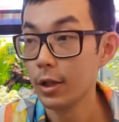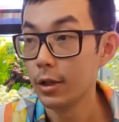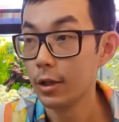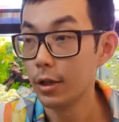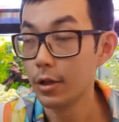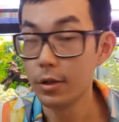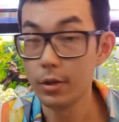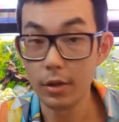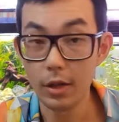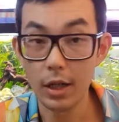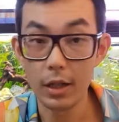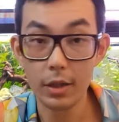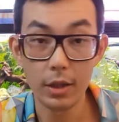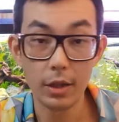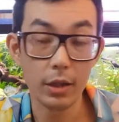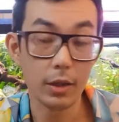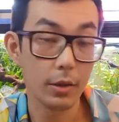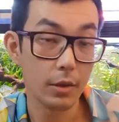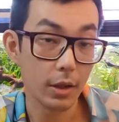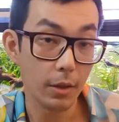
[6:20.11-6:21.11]
it's
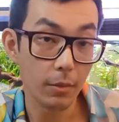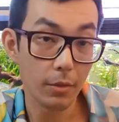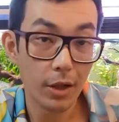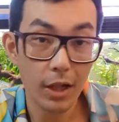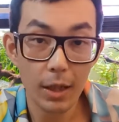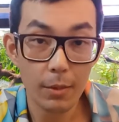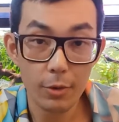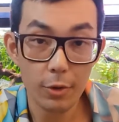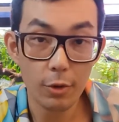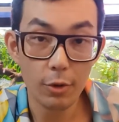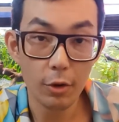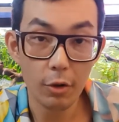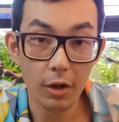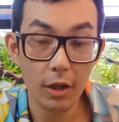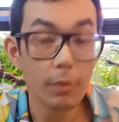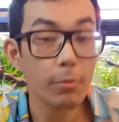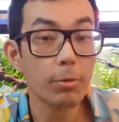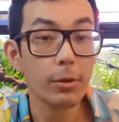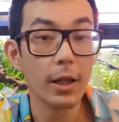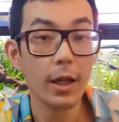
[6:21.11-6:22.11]
rather sometimes, you know,
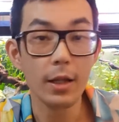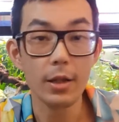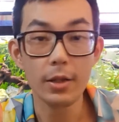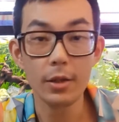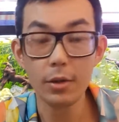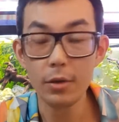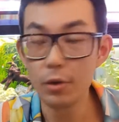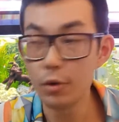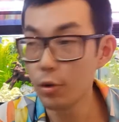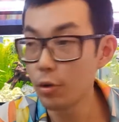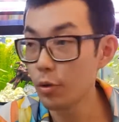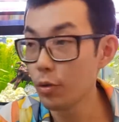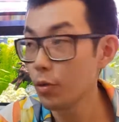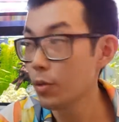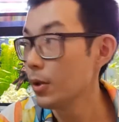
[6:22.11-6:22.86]
unpleasant to